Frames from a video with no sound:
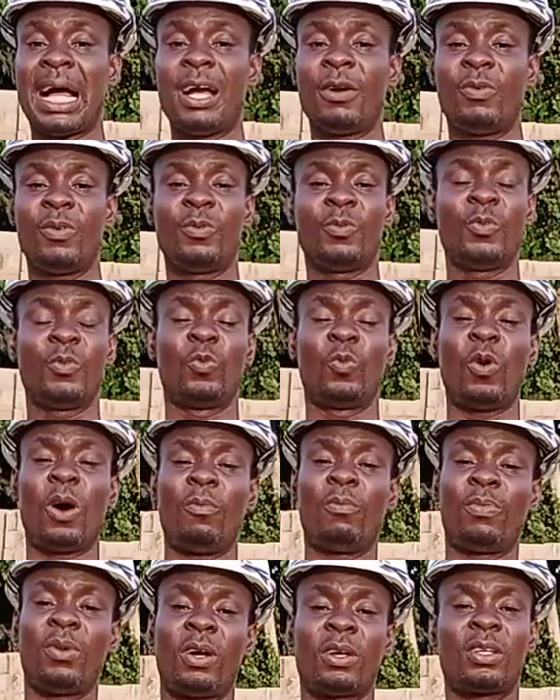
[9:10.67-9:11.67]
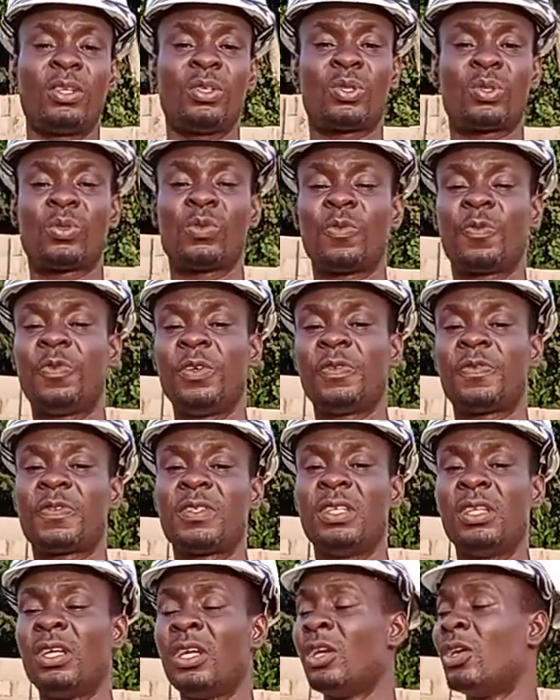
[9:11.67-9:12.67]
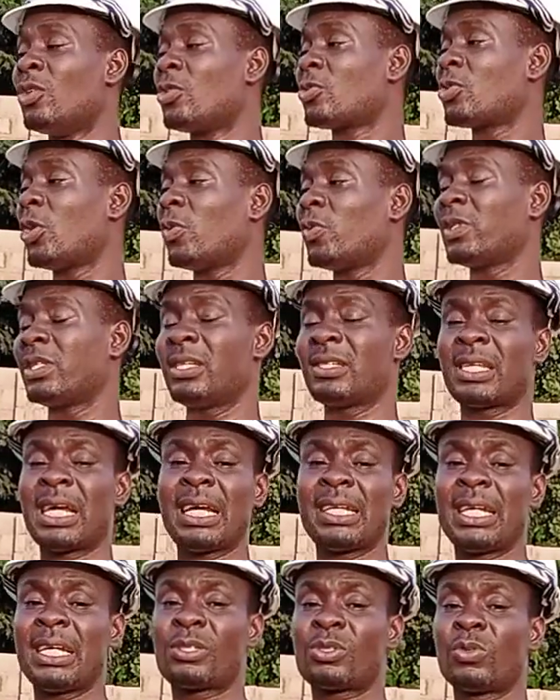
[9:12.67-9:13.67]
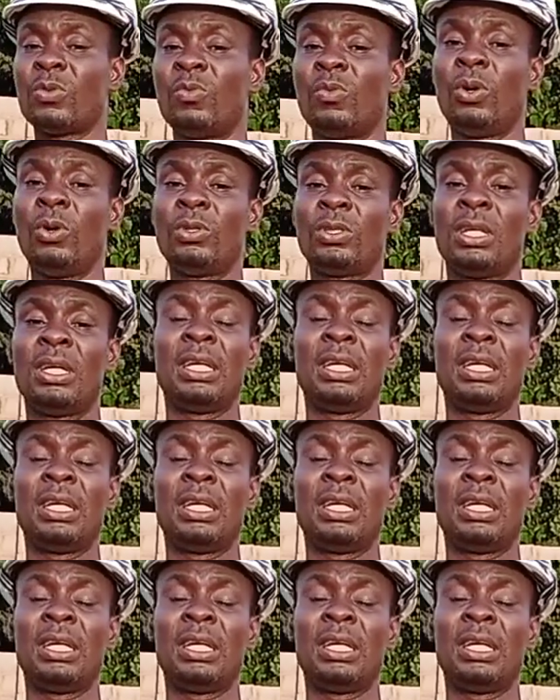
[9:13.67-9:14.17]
One block is 250, so we decided to mold.